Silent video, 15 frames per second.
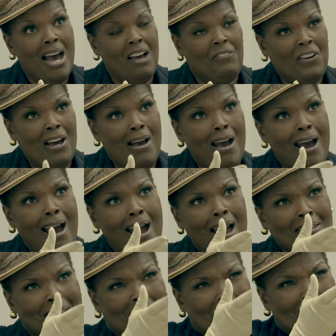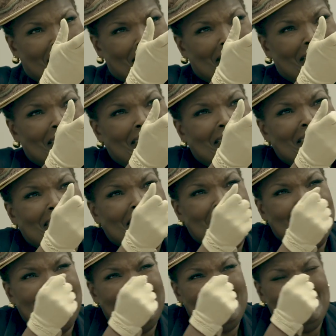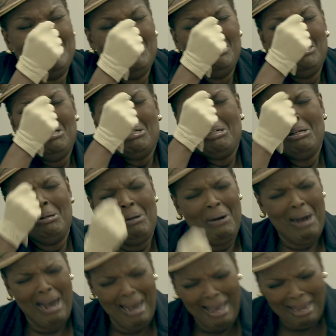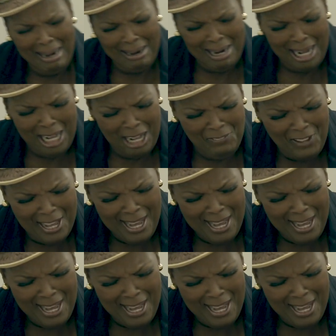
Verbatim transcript: to be able to do this and it to be realized in a different way.